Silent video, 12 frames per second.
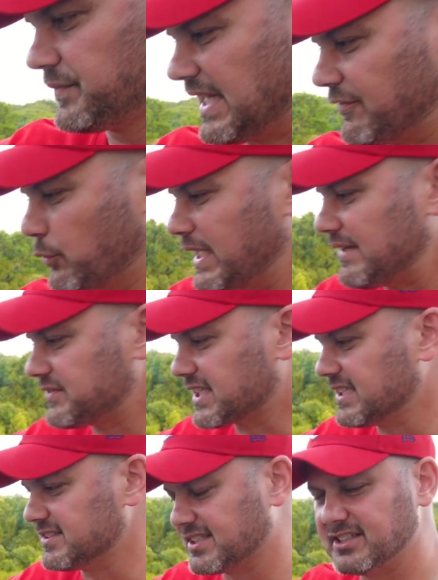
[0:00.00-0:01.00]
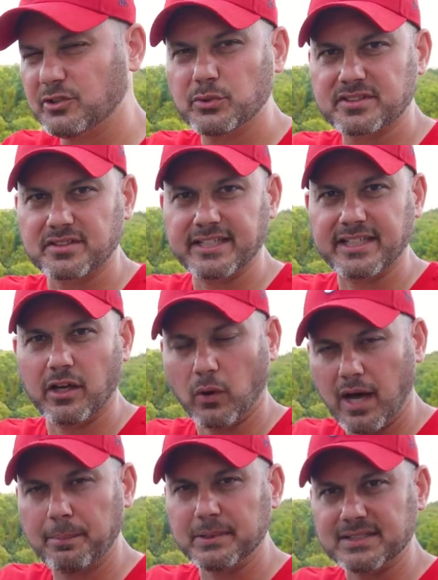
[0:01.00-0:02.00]
If we have to continuously go
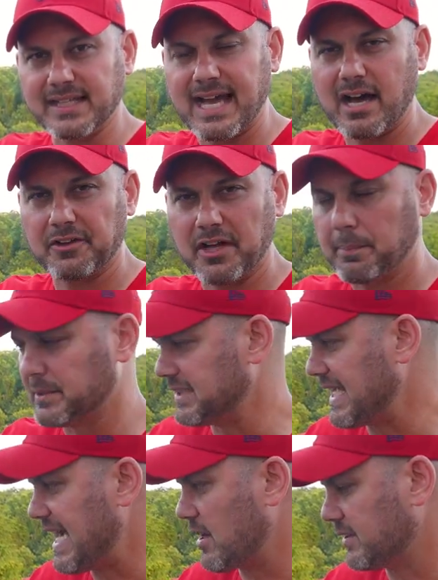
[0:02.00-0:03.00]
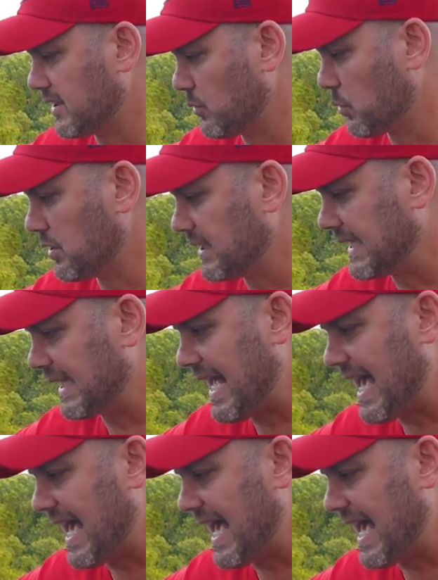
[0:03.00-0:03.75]
up and down in order to get